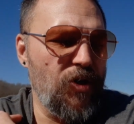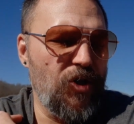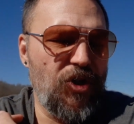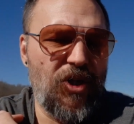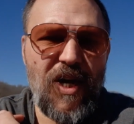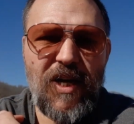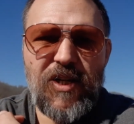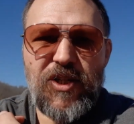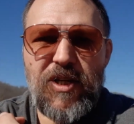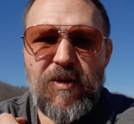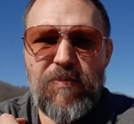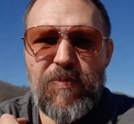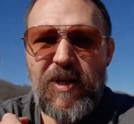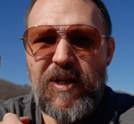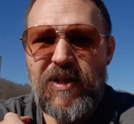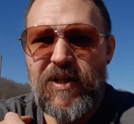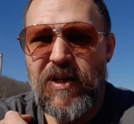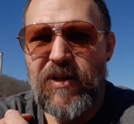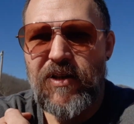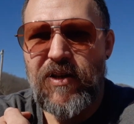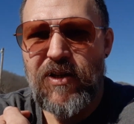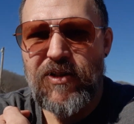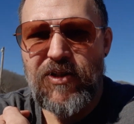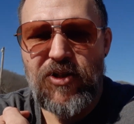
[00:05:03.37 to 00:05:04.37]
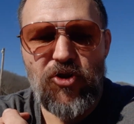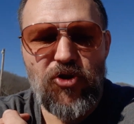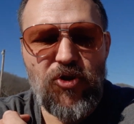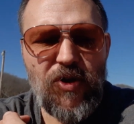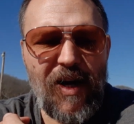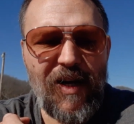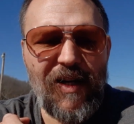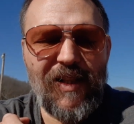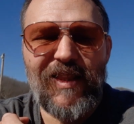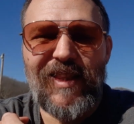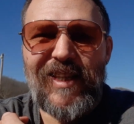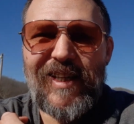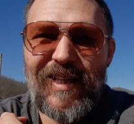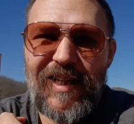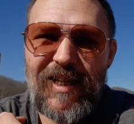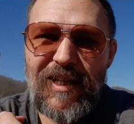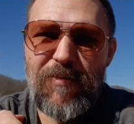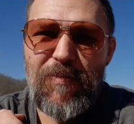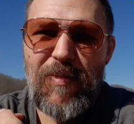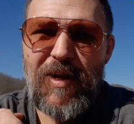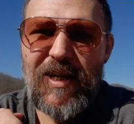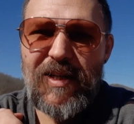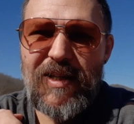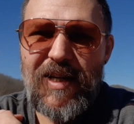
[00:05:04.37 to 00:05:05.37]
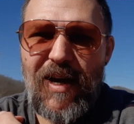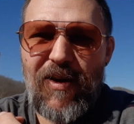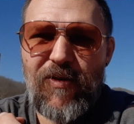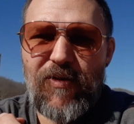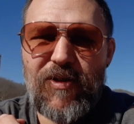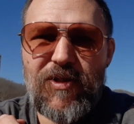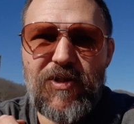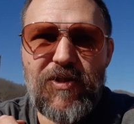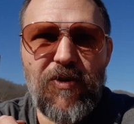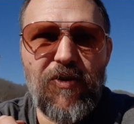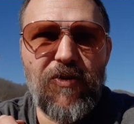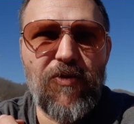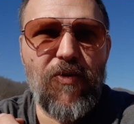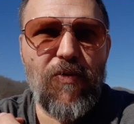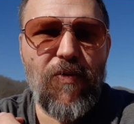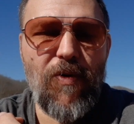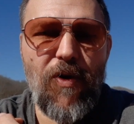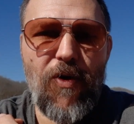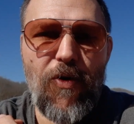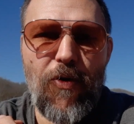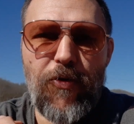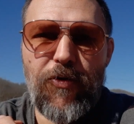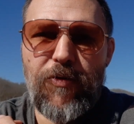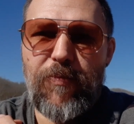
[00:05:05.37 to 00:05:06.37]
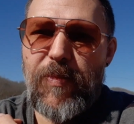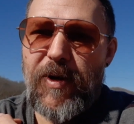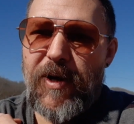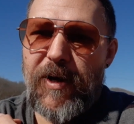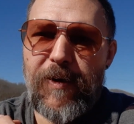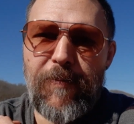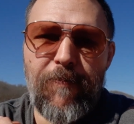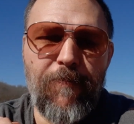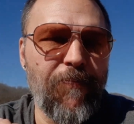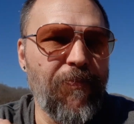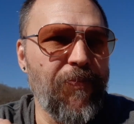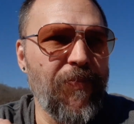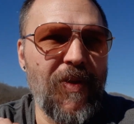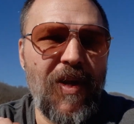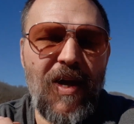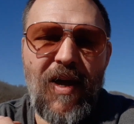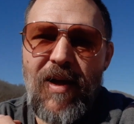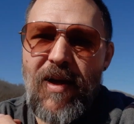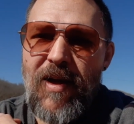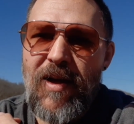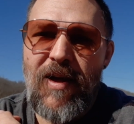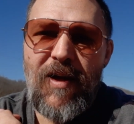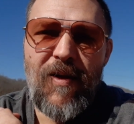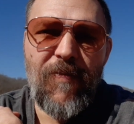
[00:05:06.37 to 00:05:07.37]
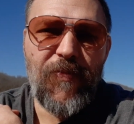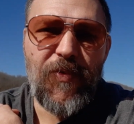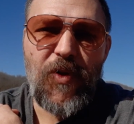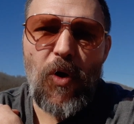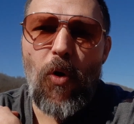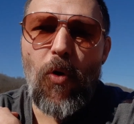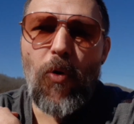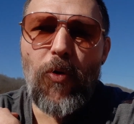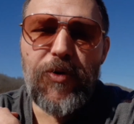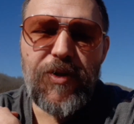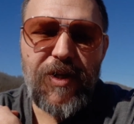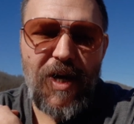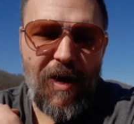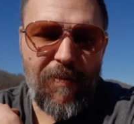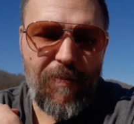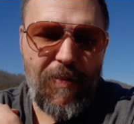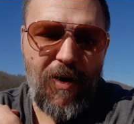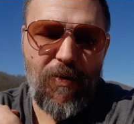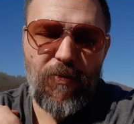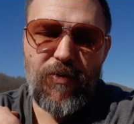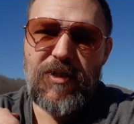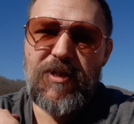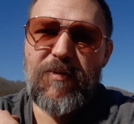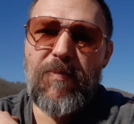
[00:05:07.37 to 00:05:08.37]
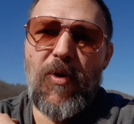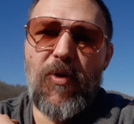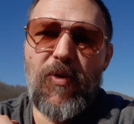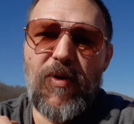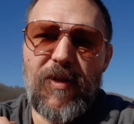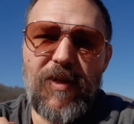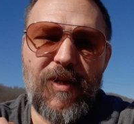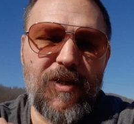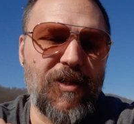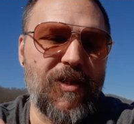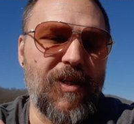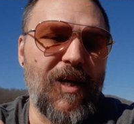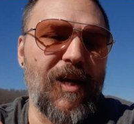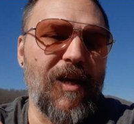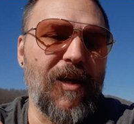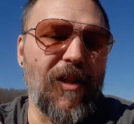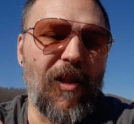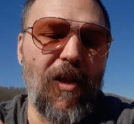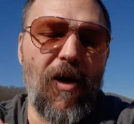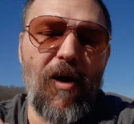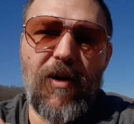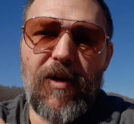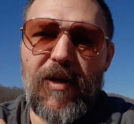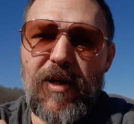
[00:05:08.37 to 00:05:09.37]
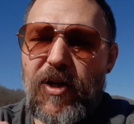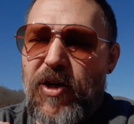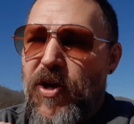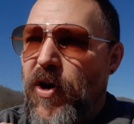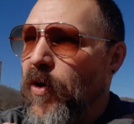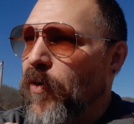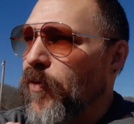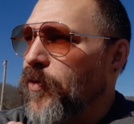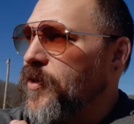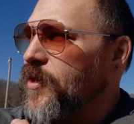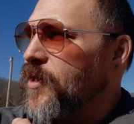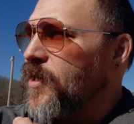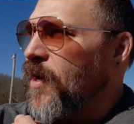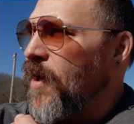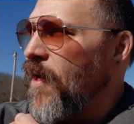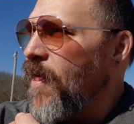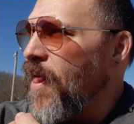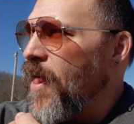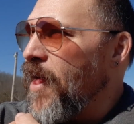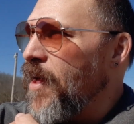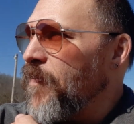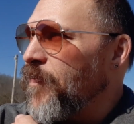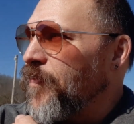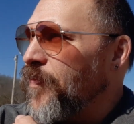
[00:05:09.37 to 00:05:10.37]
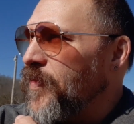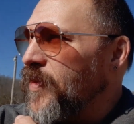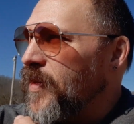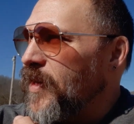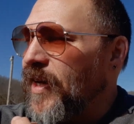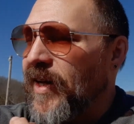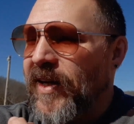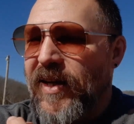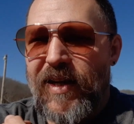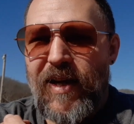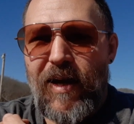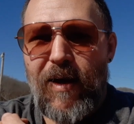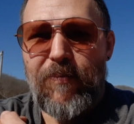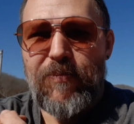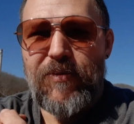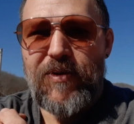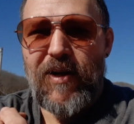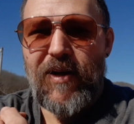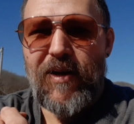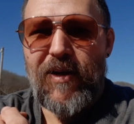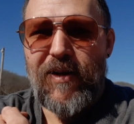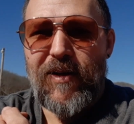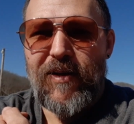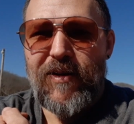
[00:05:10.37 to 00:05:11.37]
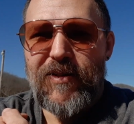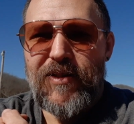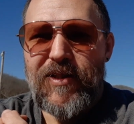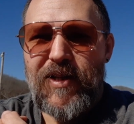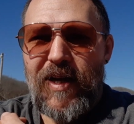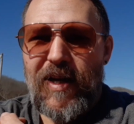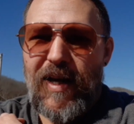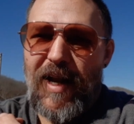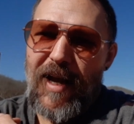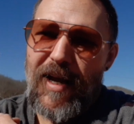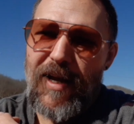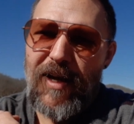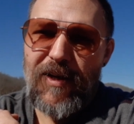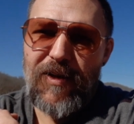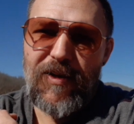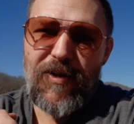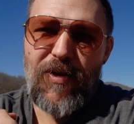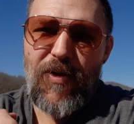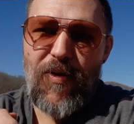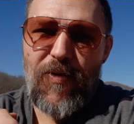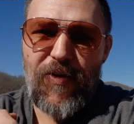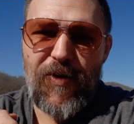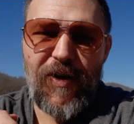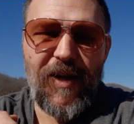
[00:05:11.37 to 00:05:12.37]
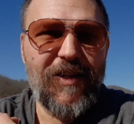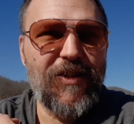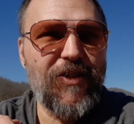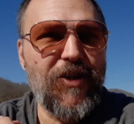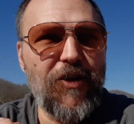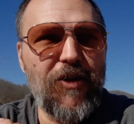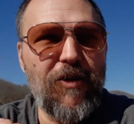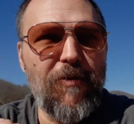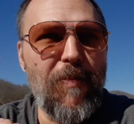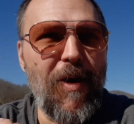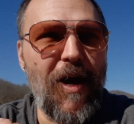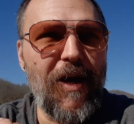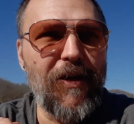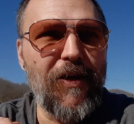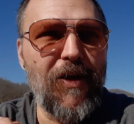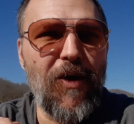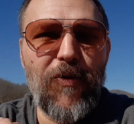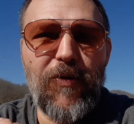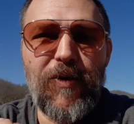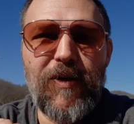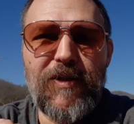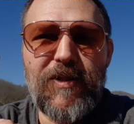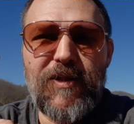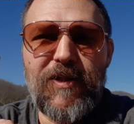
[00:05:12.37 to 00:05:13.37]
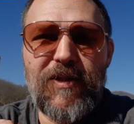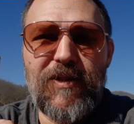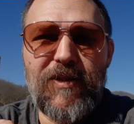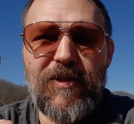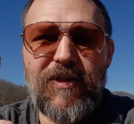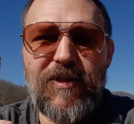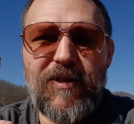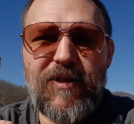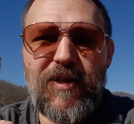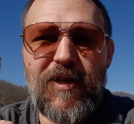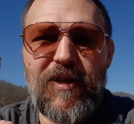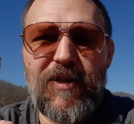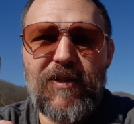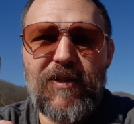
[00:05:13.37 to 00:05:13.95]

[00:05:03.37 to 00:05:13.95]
ChatGPT doesn't try to lead me down a certain road, but the whole time I was smoking this thing and logging notes, it kept saying, "Hey, the next thing you might notice is